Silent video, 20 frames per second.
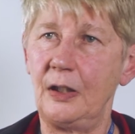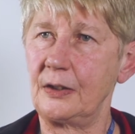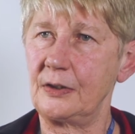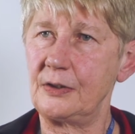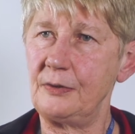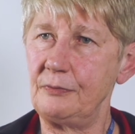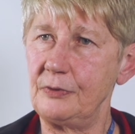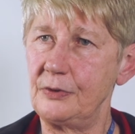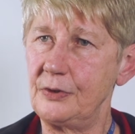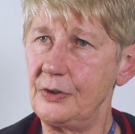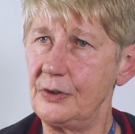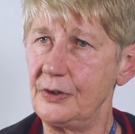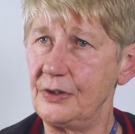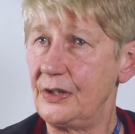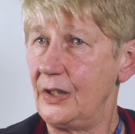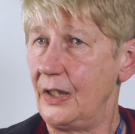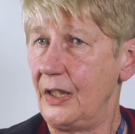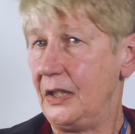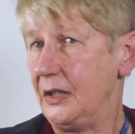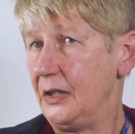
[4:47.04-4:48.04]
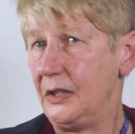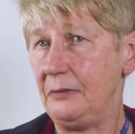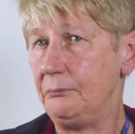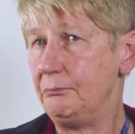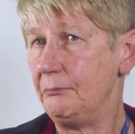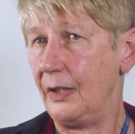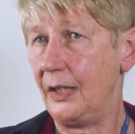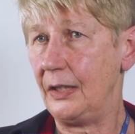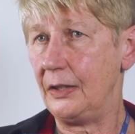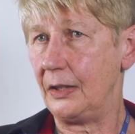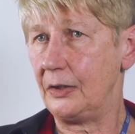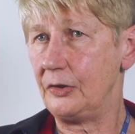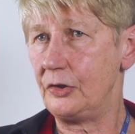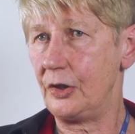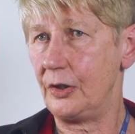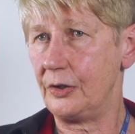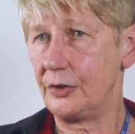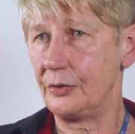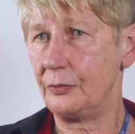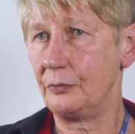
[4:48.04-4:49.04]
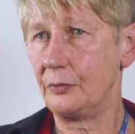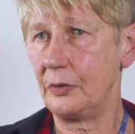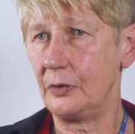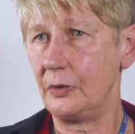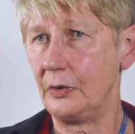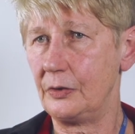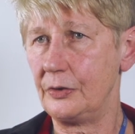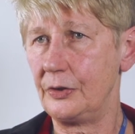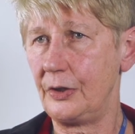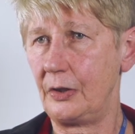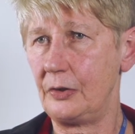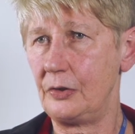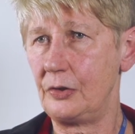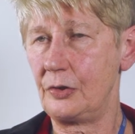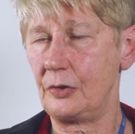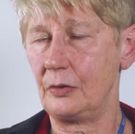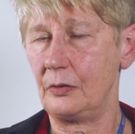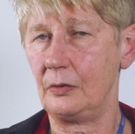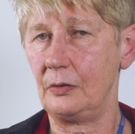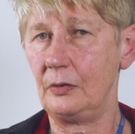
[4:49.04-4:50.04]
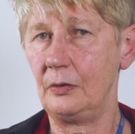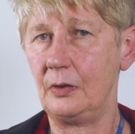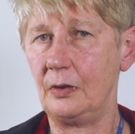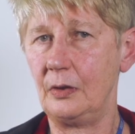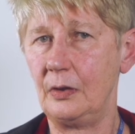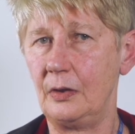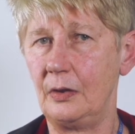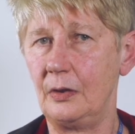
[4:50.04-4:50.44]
activities that any NHS organisation